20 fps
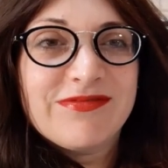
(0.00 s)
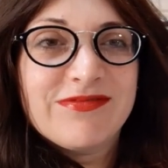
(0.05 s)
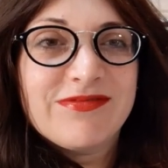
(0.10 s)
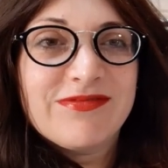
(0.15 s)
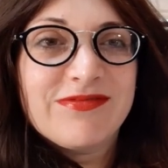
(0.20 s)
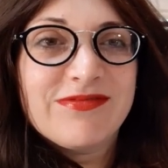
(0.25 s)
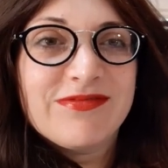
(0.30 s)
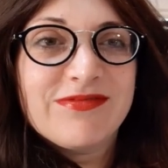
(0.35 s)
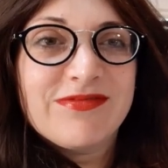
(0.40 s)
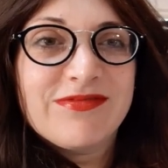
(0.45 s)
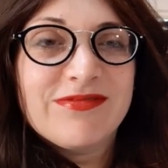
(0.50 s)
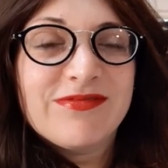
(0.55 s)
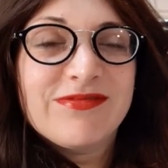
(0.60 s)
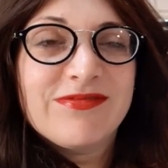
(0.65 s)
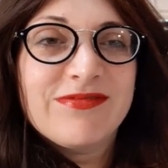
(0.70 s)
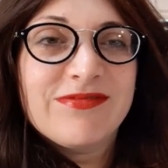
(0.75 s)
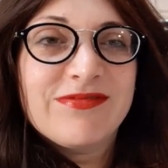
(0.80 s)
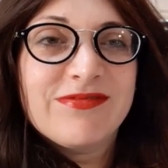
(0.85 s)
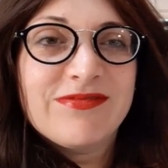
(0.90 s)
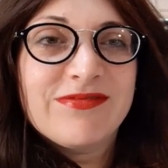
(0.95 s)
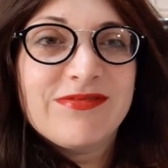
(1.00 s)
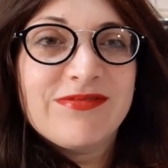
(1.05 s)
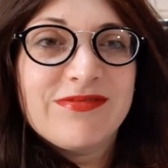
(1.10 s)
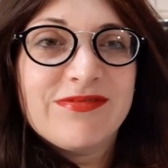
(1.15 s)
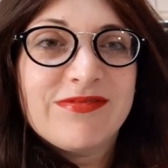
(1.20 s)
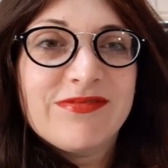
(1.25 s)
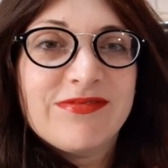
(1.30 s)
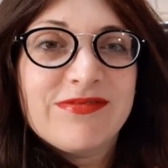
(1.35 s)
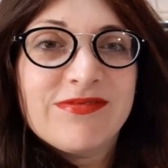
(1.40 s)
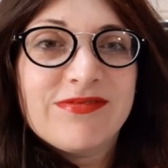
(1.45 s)

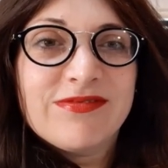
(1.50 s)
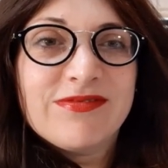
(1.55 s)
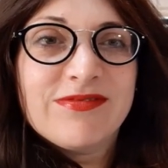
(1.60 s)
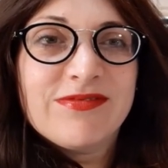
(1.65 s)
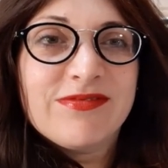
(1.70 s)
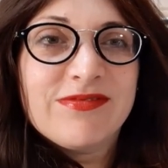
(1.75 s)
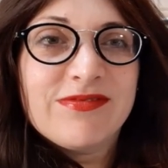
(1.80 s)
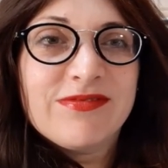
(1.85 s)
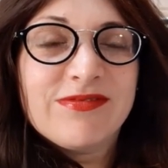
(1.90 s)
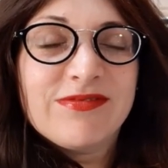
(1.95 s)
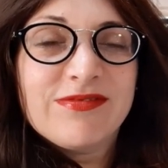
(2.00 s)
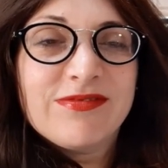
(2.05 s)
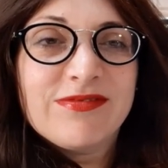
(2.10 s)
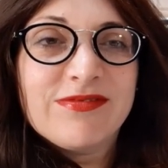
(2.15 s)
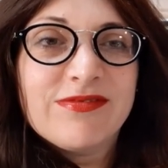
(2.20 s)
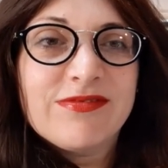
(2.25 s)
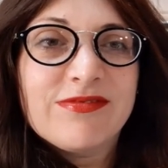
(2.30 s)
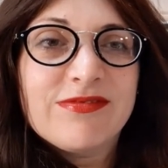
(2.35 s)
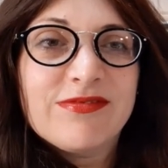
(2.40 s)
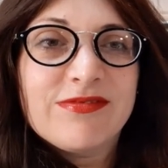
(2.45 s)
[no speech]